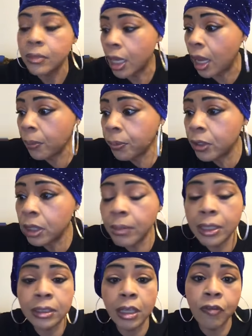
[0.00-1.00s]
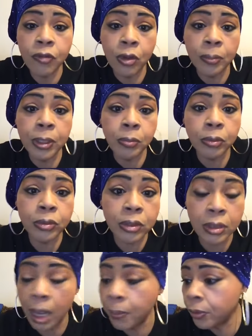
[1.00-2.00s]
I'm putting my stuff on
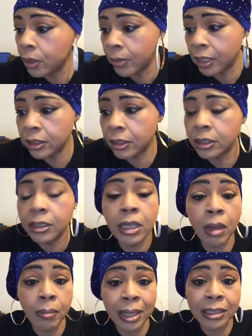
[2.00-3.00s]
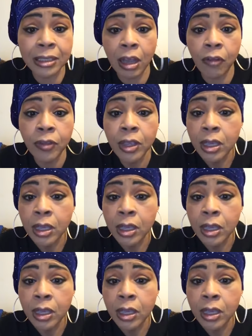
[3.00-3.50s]
I'm putting myself